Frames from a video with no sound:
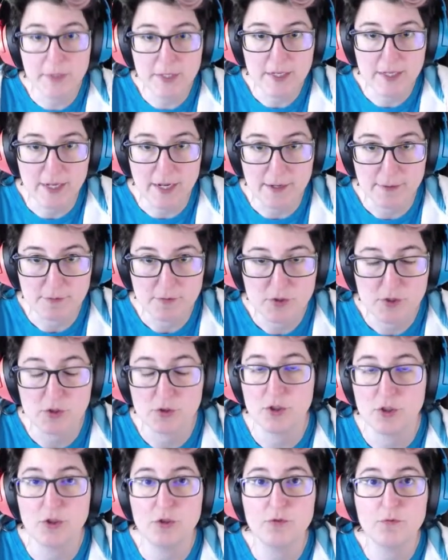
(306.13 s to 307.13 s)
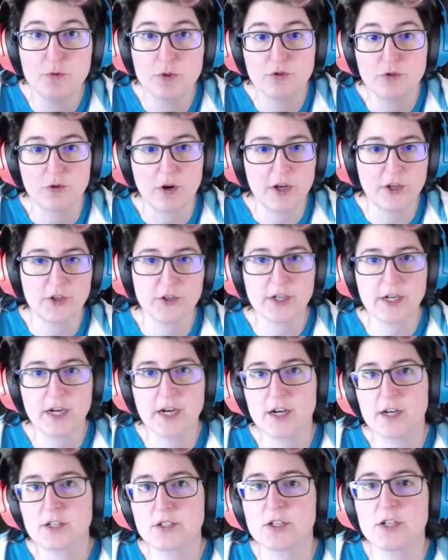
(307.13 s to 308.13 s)
game. So you will draw your
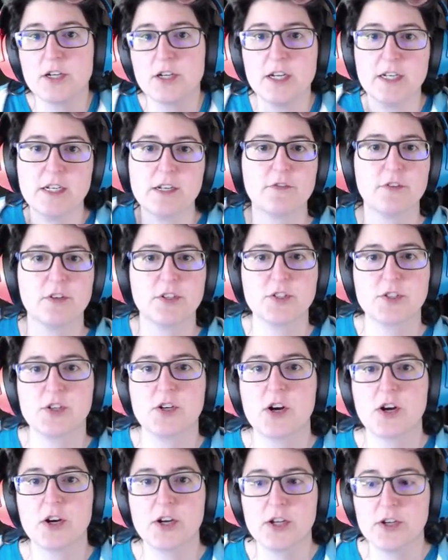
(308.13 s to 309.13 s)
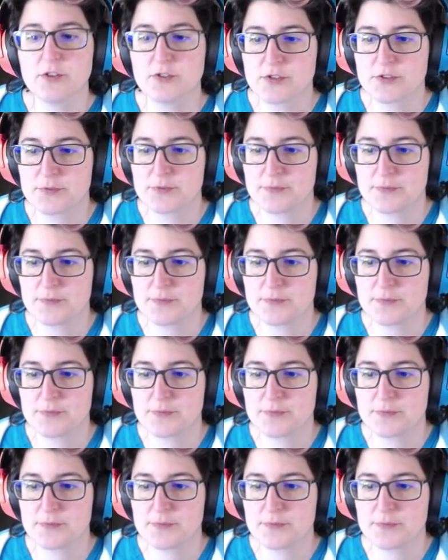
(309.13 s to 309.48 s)
character in different scenarios.